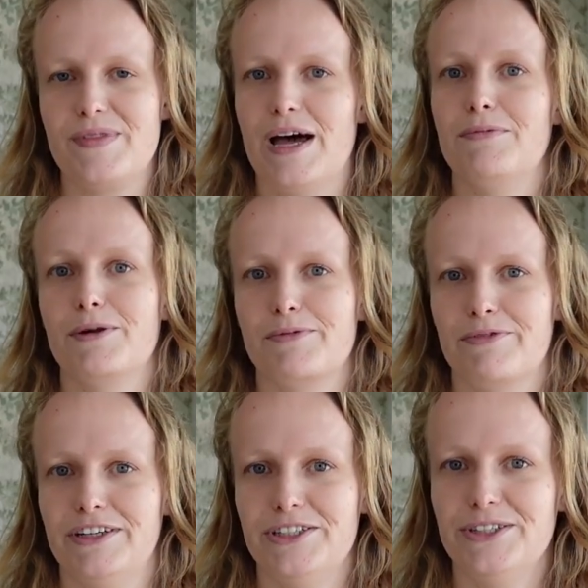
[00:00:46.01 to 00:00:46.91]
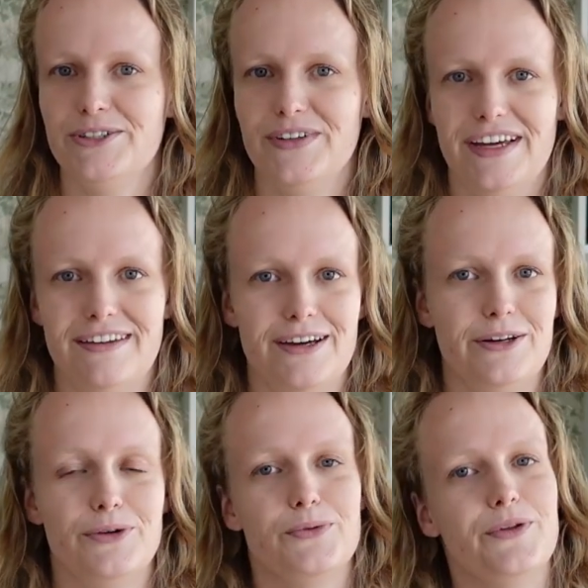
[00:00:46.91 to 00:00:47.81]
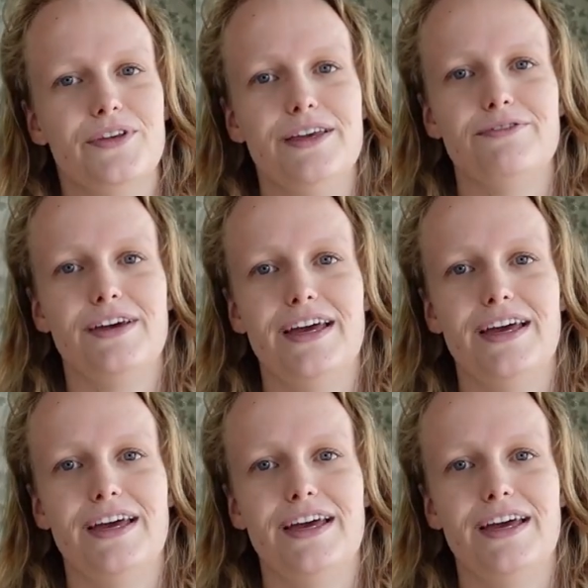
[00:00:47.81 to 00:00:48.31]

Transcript: I'm not a professional and I don't want to give